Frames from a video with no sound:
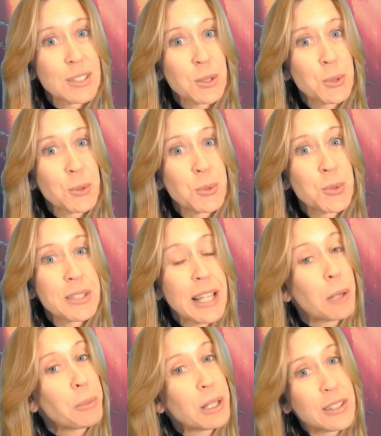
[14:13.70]
to
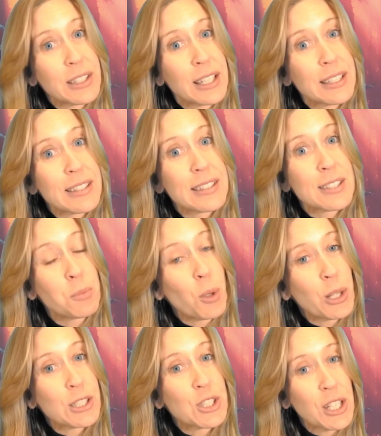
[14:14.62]
celebrate the small
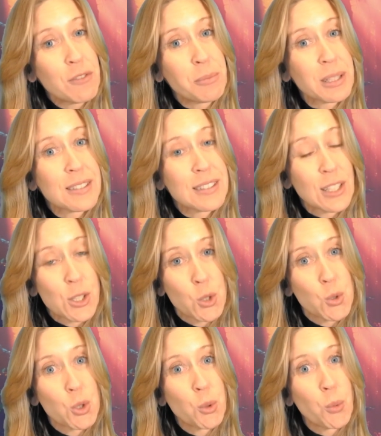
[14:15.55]
achievements that you
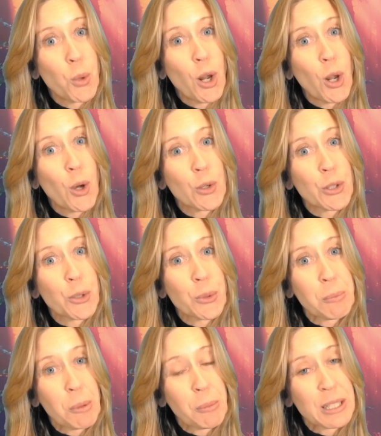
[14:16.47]
do along your
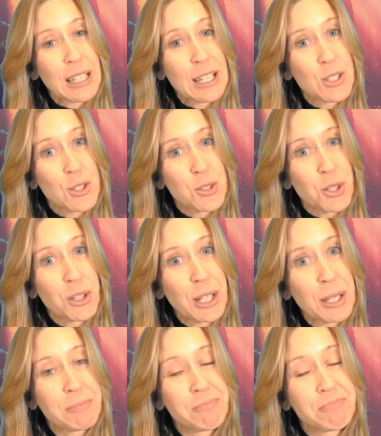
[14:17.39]
implementation
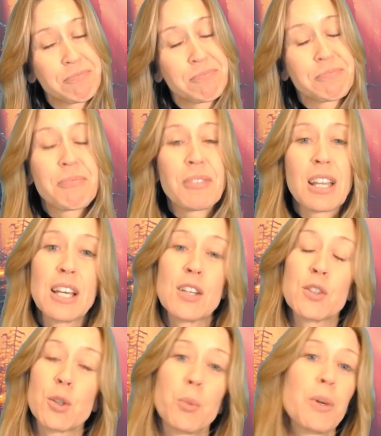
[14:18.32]
journey.
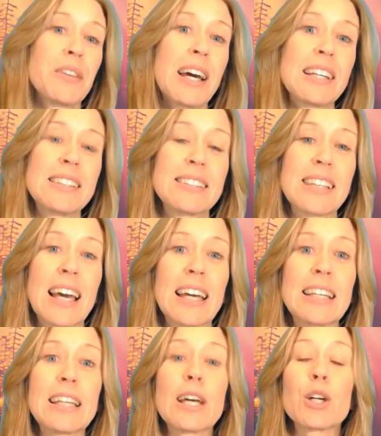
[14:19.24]
So with that
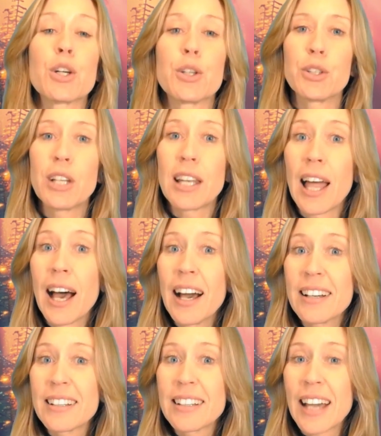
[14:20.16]
said, good
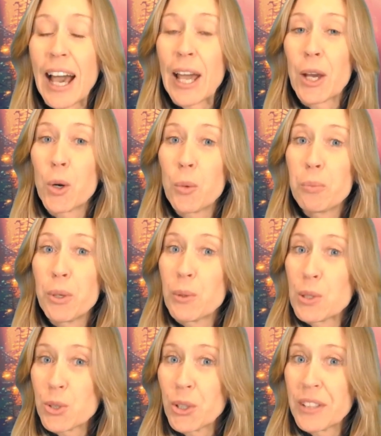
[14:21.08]
luck. I hope you
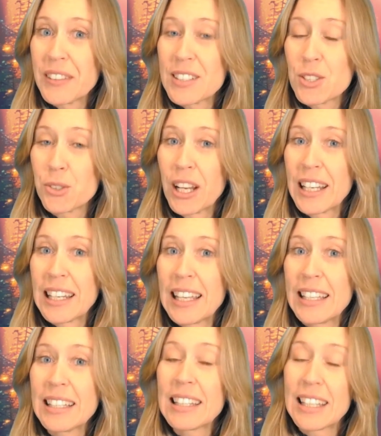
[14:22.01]
enjoyed this
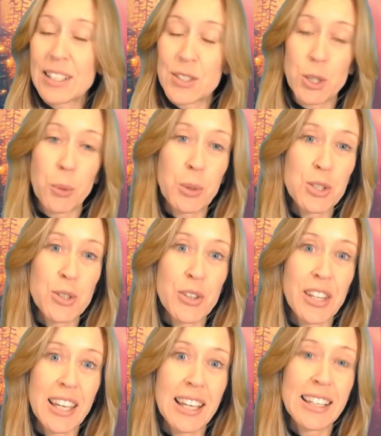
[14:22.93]
training. Let us know what you
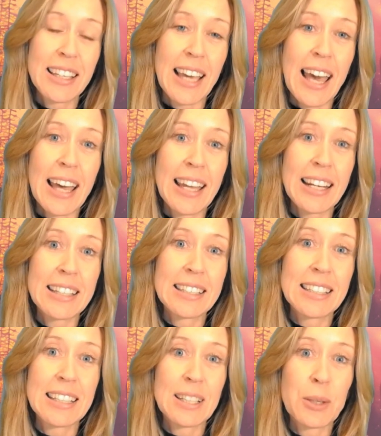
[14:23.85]
think, and
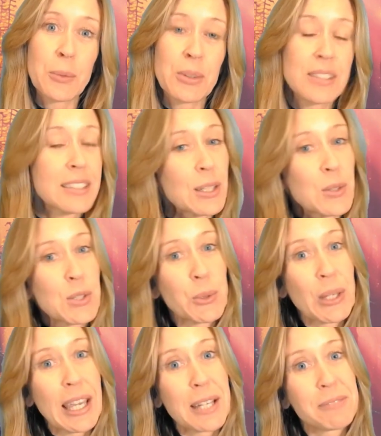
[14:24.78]
we'll see you soon
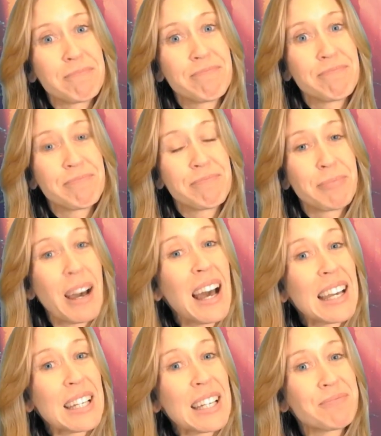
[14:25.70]
again.
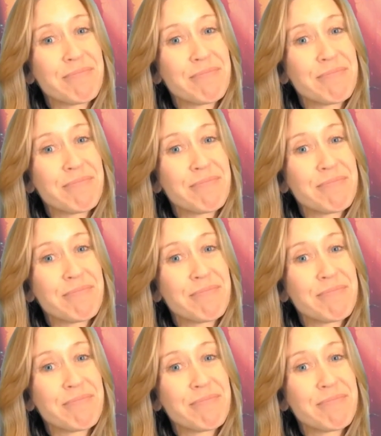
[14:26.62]
Bye.